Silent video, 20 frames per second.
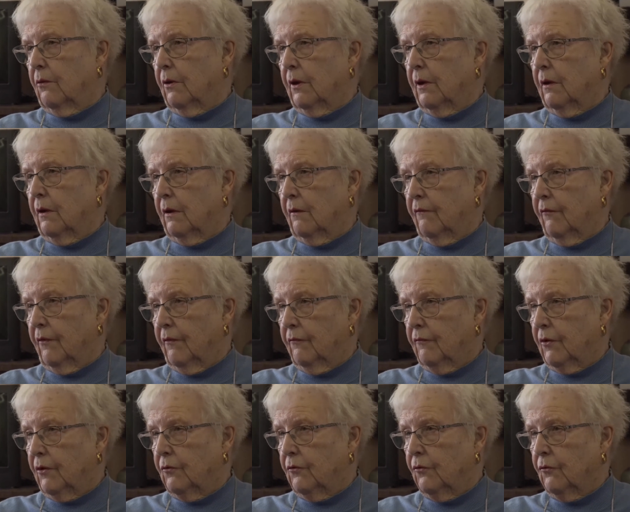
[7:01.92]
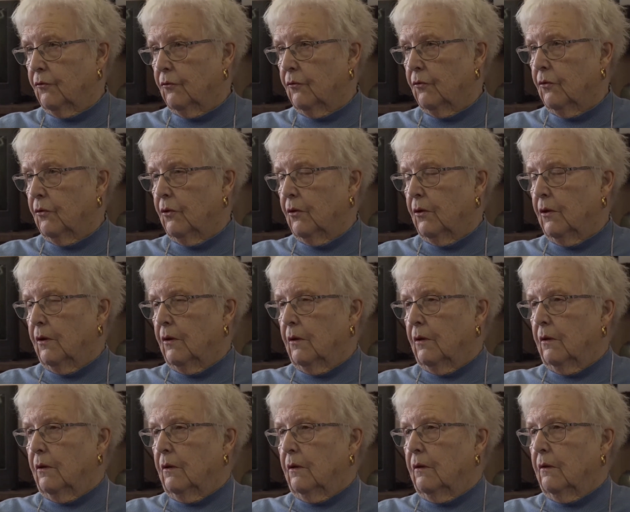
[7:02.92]
Year in '52.
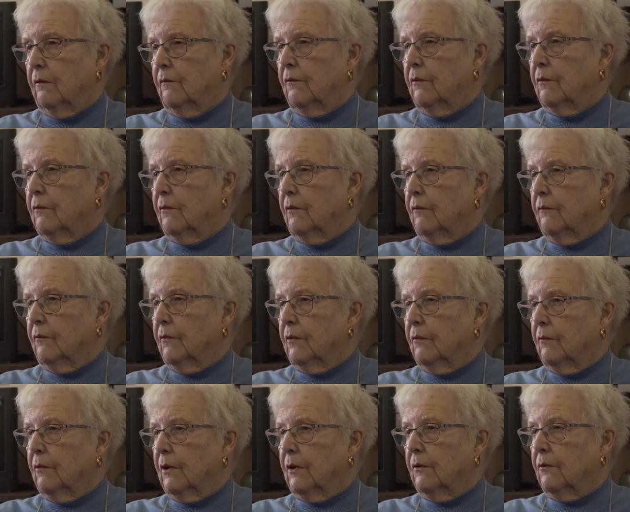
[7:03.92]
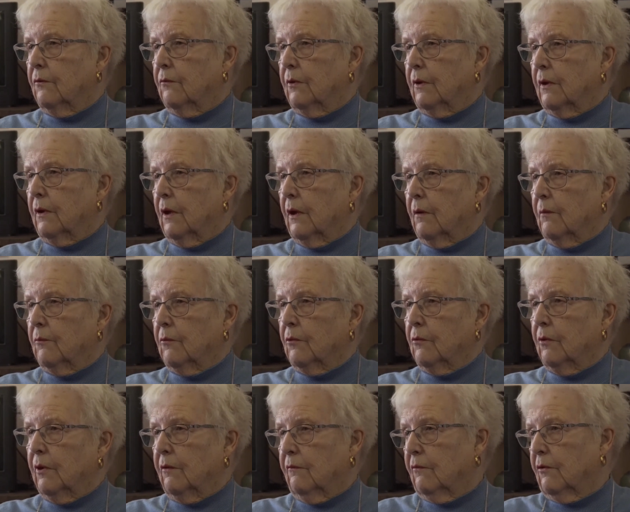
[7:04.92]
We went to the camp, so
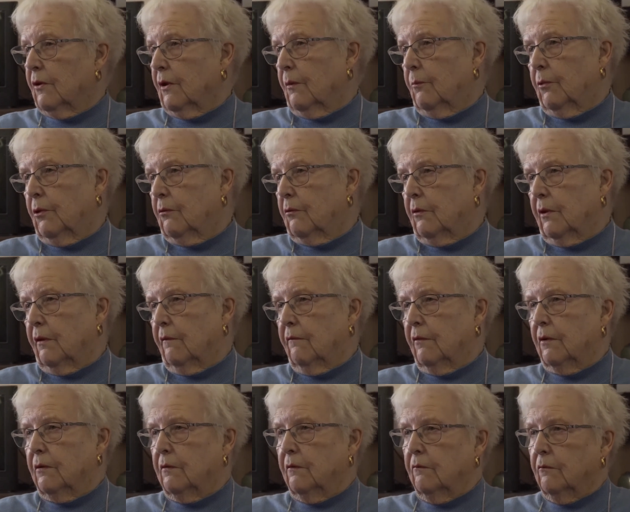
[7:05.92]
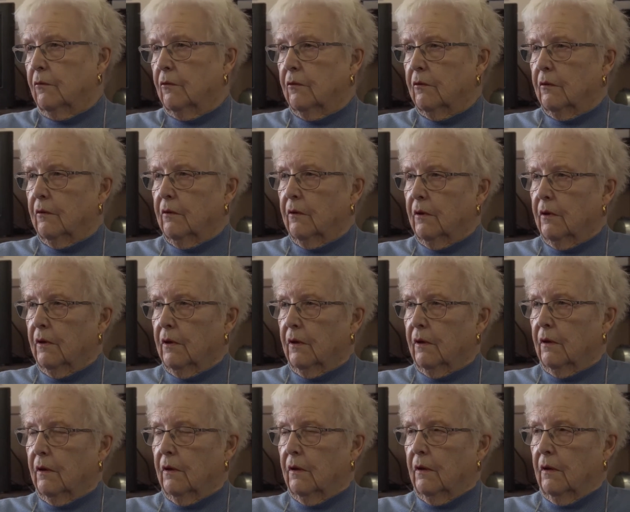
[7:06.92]
he was able to give us a work.
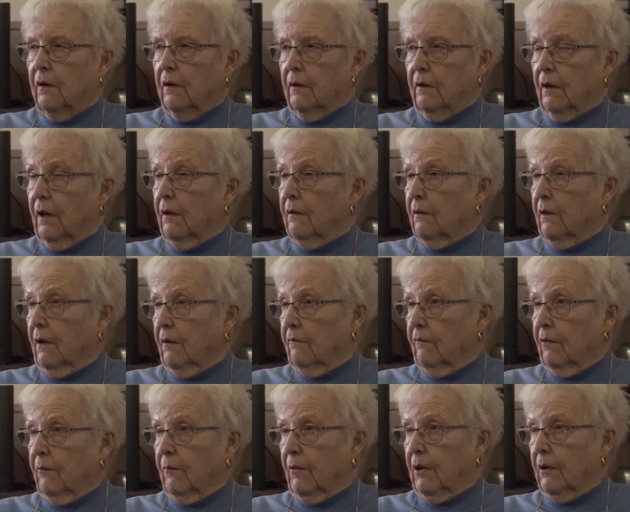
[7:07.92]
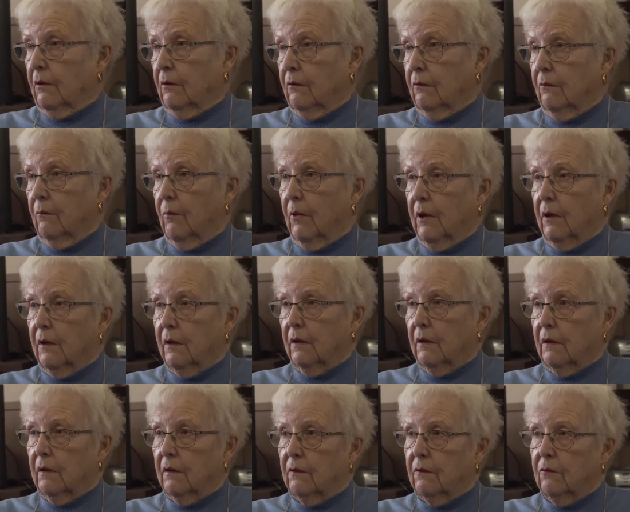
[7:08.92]
And that time we made good money
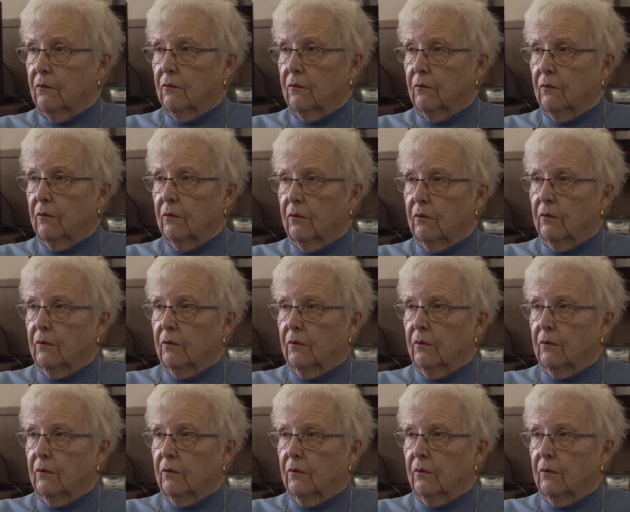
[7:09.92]
there too.